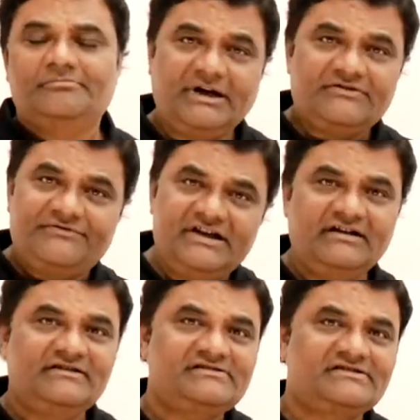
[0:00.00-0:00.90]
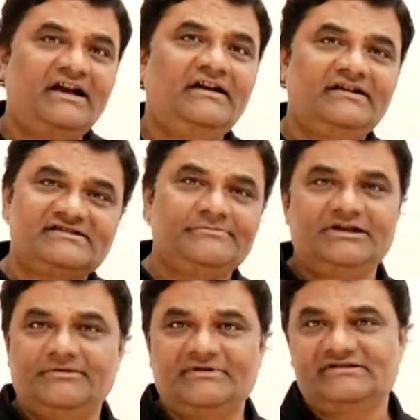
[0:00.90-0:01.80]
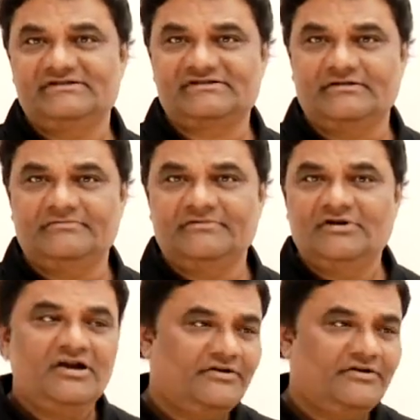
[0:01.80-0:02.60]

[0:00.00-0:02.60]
But we understand decimal number system.